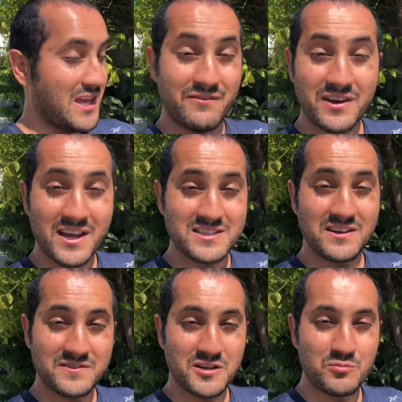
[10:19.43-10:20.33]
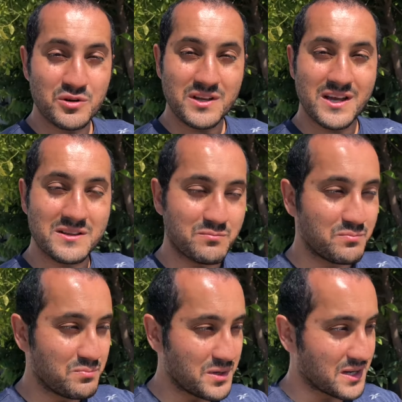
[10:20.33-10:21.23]
if it gets enough sunburn, it,
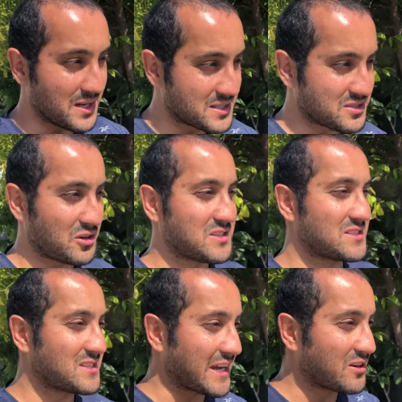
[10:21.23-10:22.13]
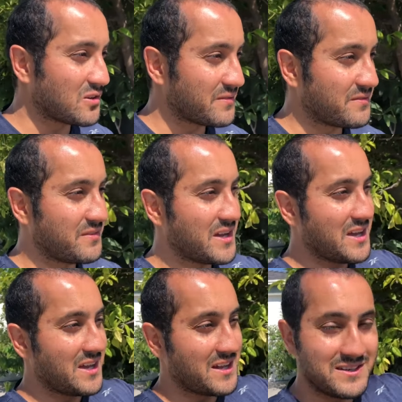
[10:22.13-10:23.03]
it starts a cycle of
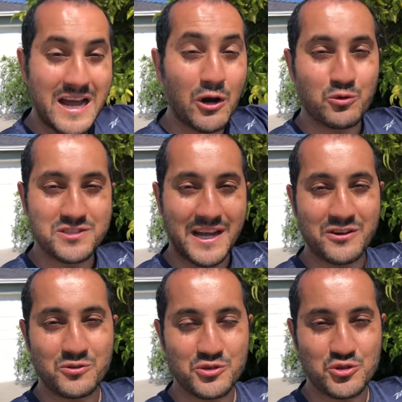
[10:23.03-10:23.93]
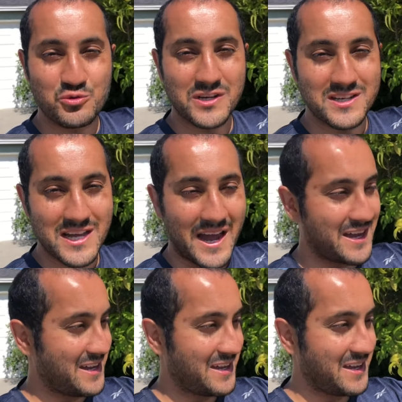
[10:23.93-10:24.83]
downward cycle, your tree can die.
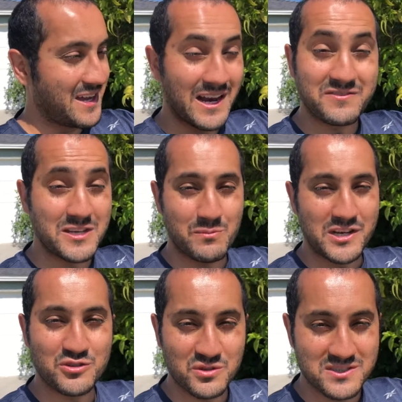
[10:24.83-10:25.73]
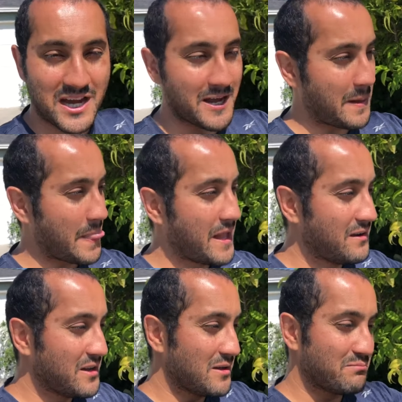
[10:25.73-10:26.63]
And I've seen many trees die
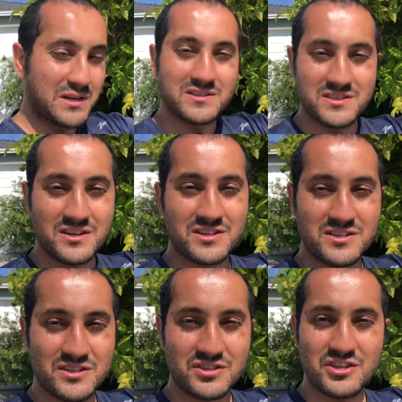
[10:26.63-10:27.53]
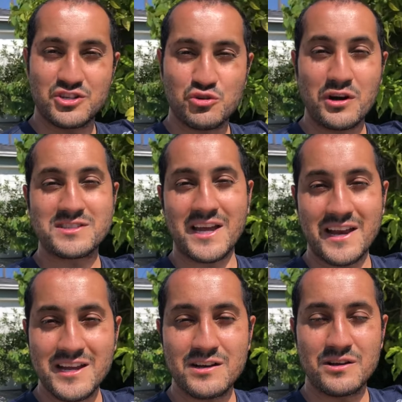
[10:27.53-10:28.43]
because their, their trunks
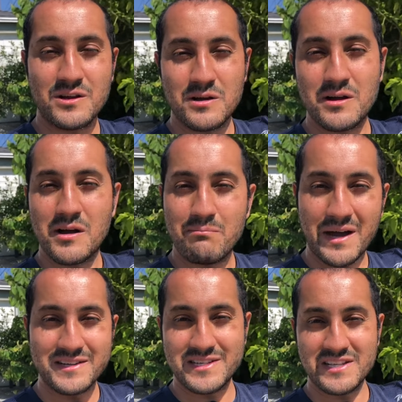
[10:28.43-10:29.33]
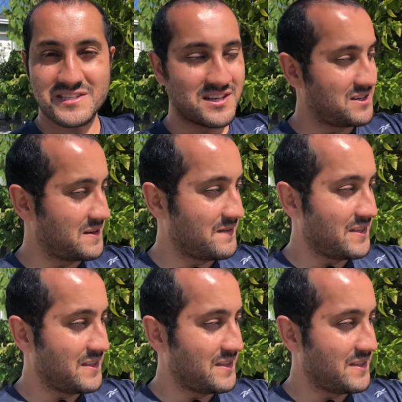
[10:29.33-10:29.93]
got hit by intense sun